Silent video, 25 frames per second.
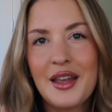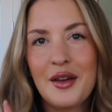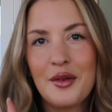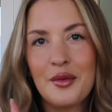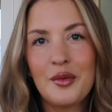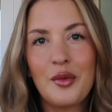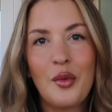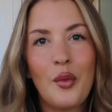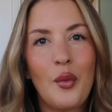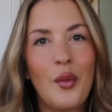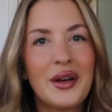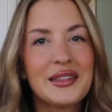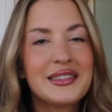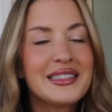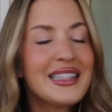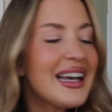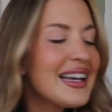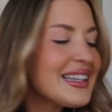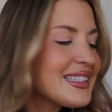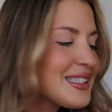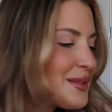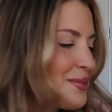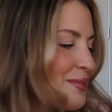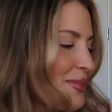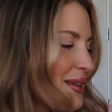then one
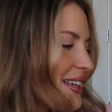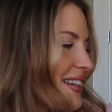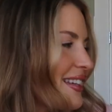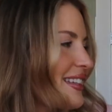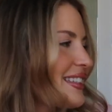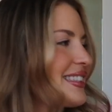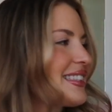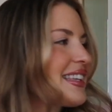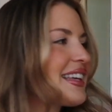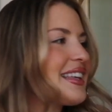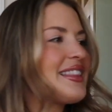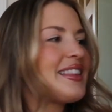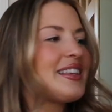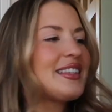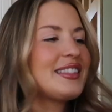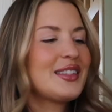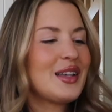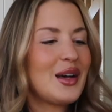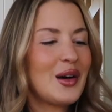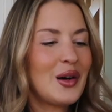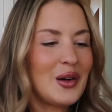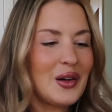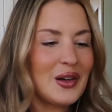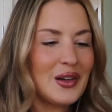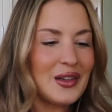last piece in this
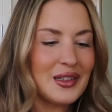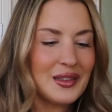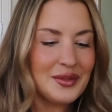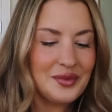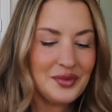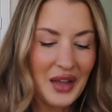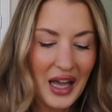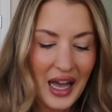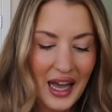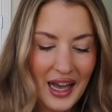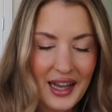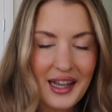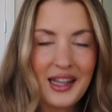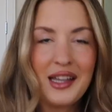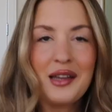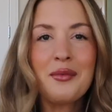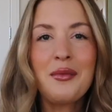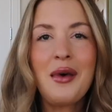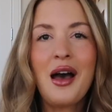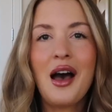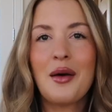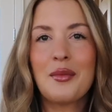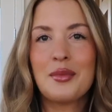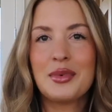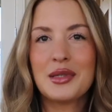haul. I
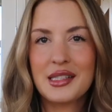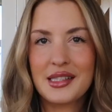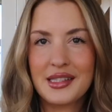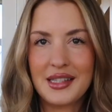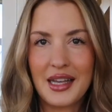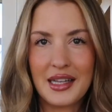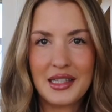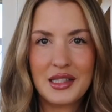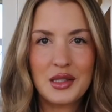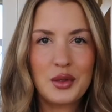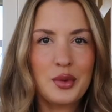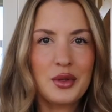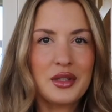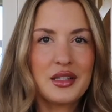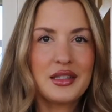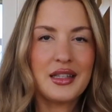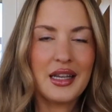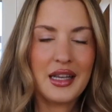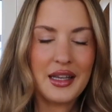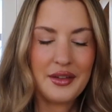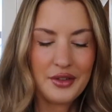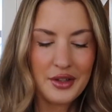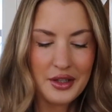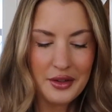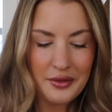am obsessed with
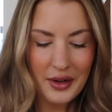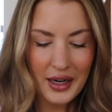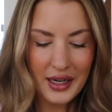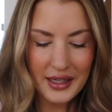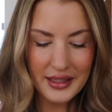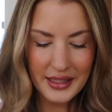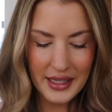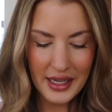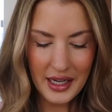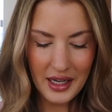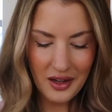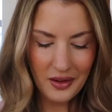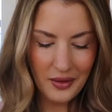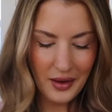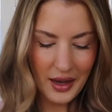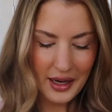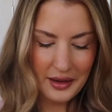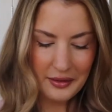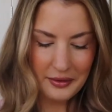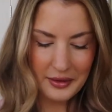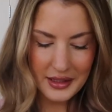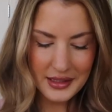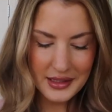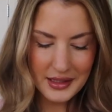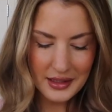navy right now. I
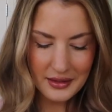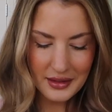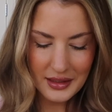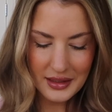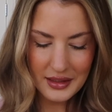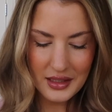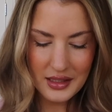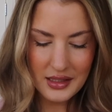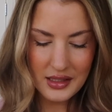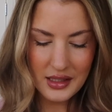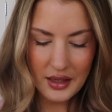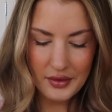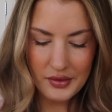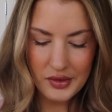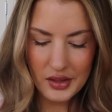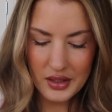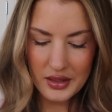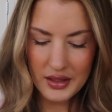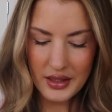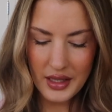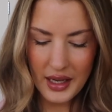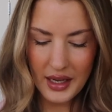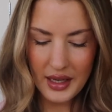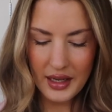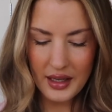recently
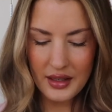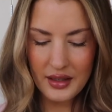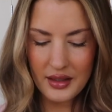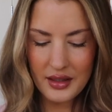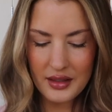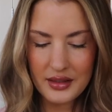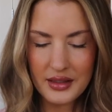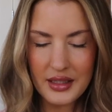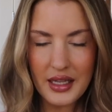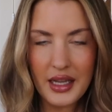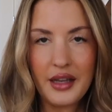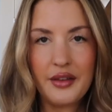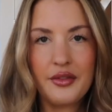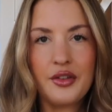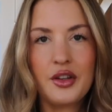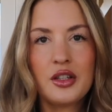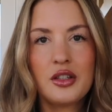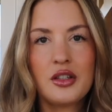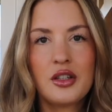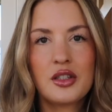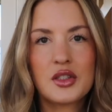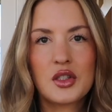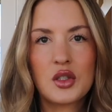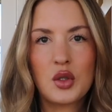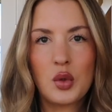discovered that navy
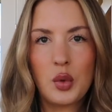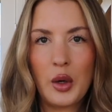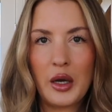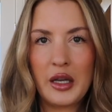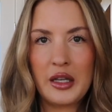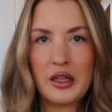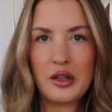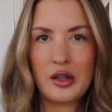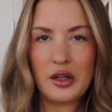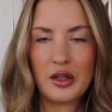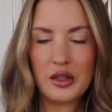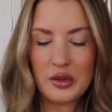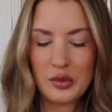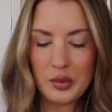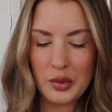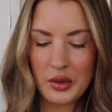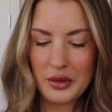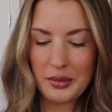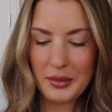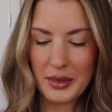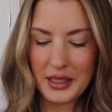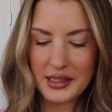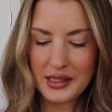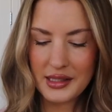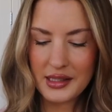looks quite good with
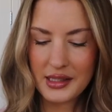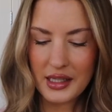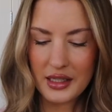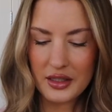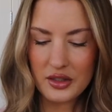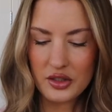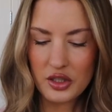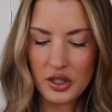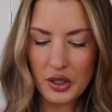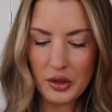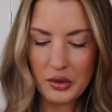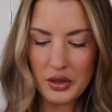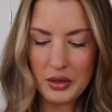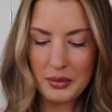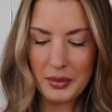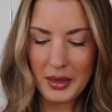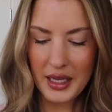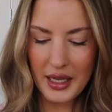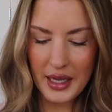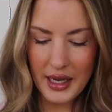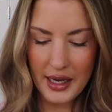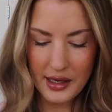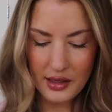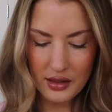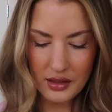my skin tone and my
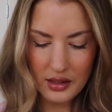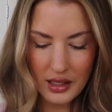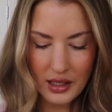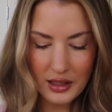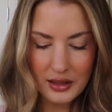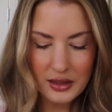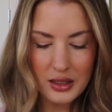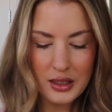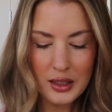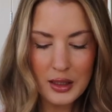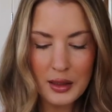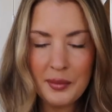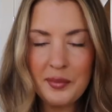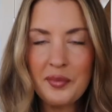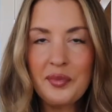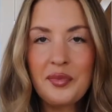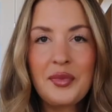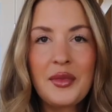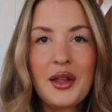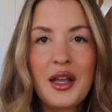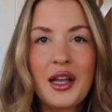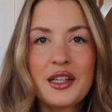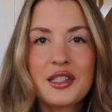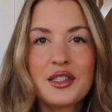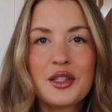hair color.
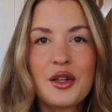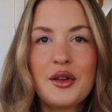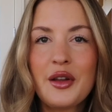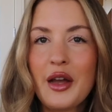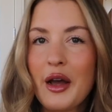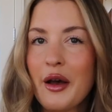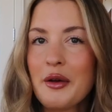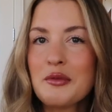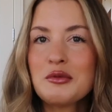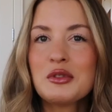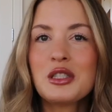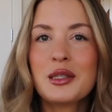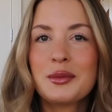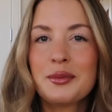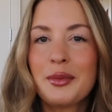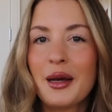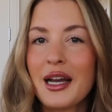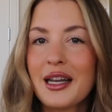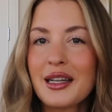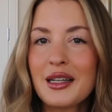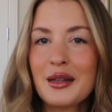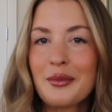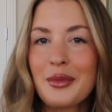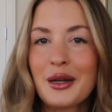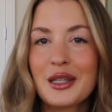So now I'm just
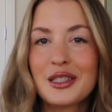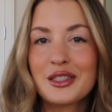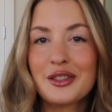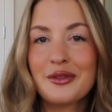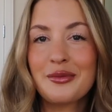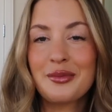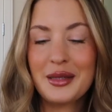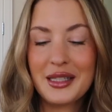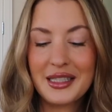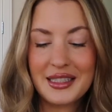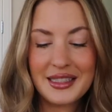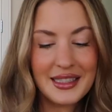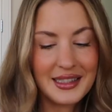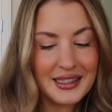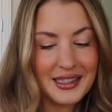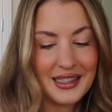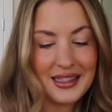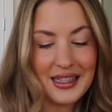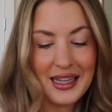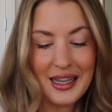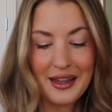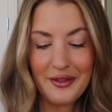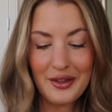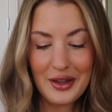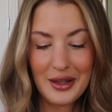buying a bunch of pieces in
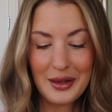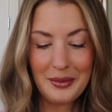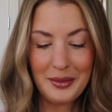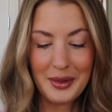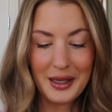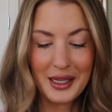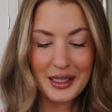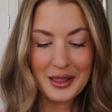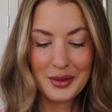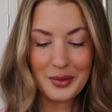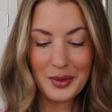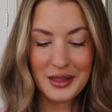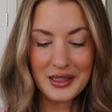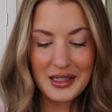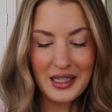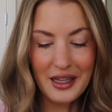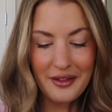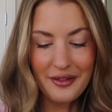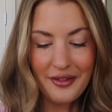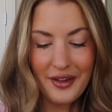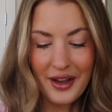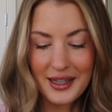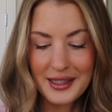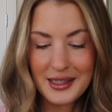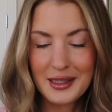navy because once I
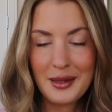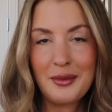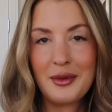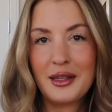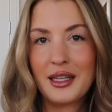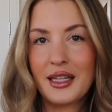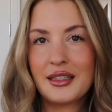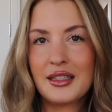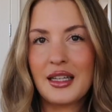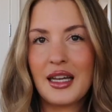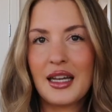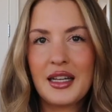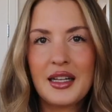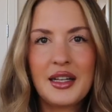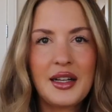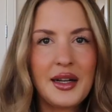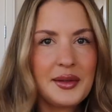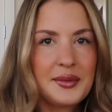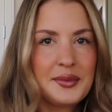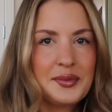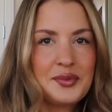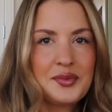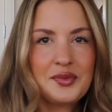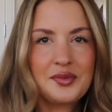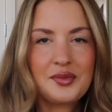find something I like,
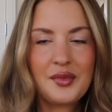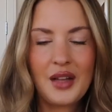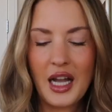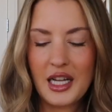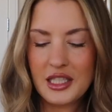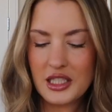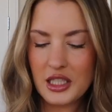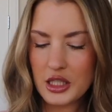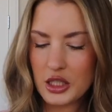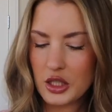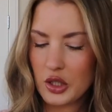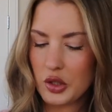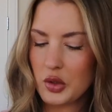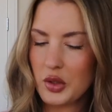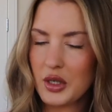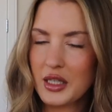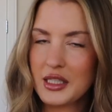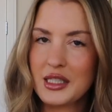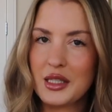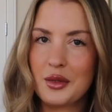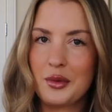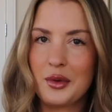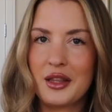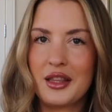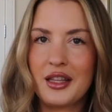I just go
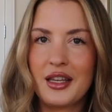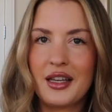crazy with